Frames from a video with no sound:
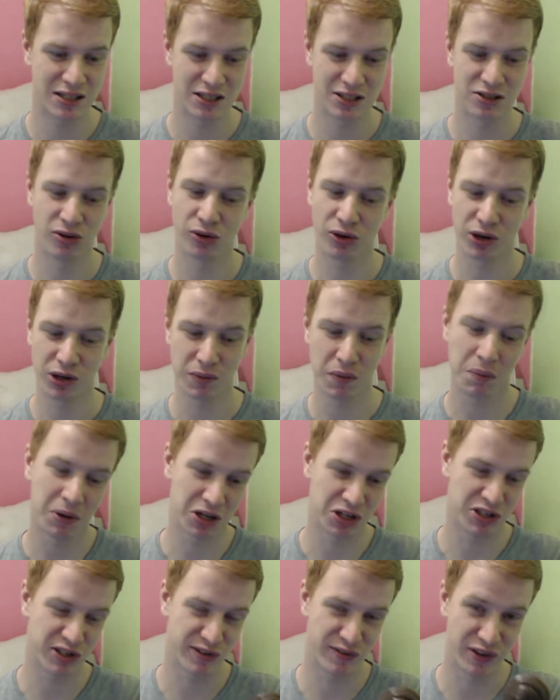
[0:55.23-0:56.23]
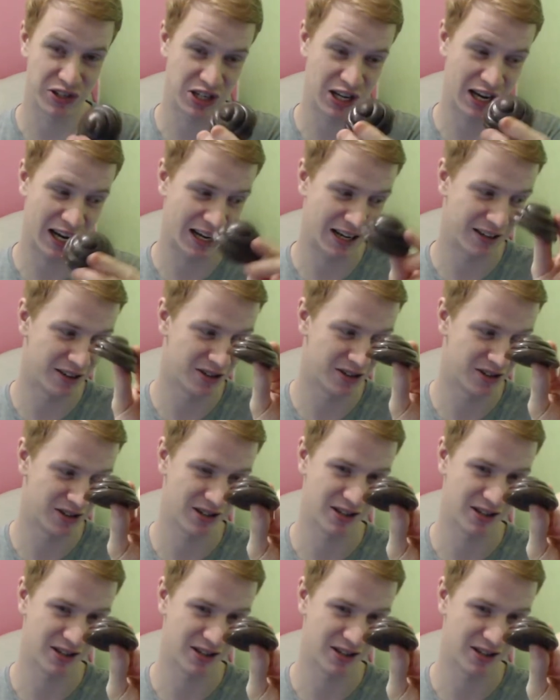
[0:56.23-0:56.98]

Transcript: It's not going to be much of a challenge,